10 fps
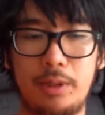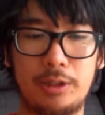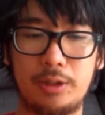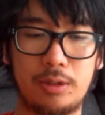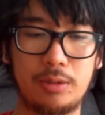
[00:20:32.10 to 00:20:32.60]

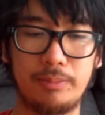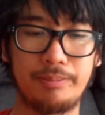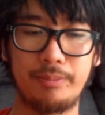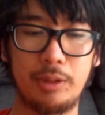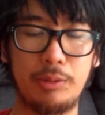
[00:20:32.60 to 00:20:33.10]
that's just
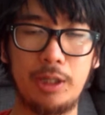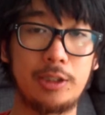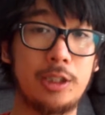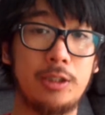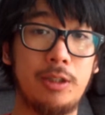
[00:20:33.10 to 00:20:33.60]
a
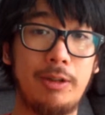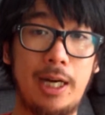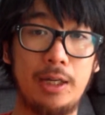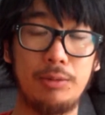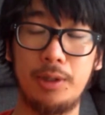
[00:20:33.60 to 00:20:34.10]
realization I've
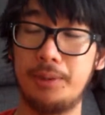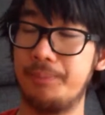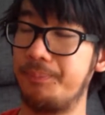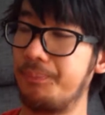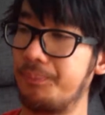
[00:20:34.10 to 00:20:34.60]
had,
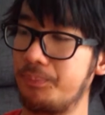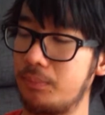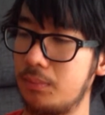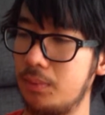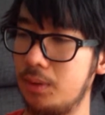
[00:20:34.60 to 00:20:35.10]
right?
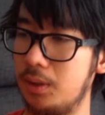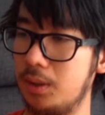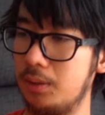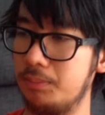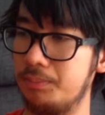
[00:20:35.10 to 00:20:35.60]

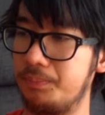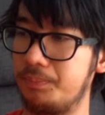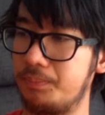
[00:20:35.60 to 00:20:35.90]
But